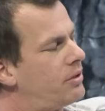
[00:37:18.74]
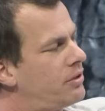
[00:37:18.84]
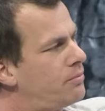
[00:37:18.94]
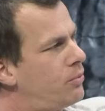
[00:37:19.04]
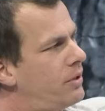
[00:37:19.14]
at
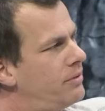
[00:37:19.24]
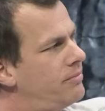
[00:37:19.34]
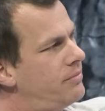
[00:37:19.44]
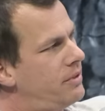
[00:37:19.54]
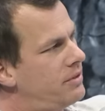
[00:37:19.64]
this point,
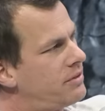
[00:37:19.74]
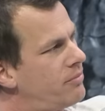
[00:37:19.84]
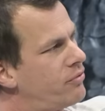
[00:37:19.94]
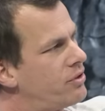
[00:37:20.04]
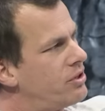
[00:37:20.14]
that
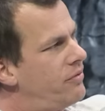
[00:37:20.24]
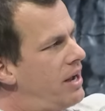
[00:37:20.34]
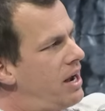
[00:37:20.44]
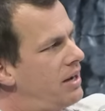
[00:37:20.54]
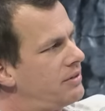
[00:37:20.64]
some version of
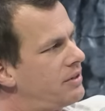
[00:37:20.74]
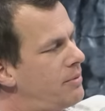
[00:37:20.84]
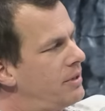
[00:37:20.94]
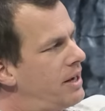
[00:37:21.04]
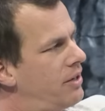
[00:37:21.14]
A I is
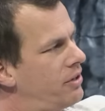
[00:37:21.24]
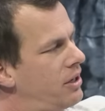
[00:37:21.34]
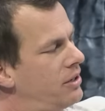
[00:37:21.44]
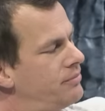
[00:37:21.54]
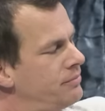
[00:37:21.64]
coming down the
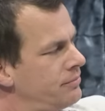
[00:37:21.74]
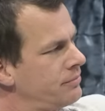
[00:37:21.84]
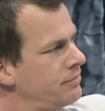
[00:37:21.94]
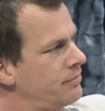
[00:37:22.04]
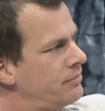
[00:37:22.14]

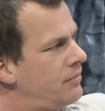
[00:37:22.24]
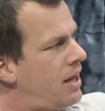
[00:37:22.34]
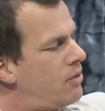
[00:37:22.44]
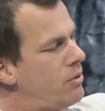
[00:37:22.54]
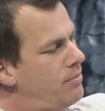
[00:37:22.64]
line, how do we,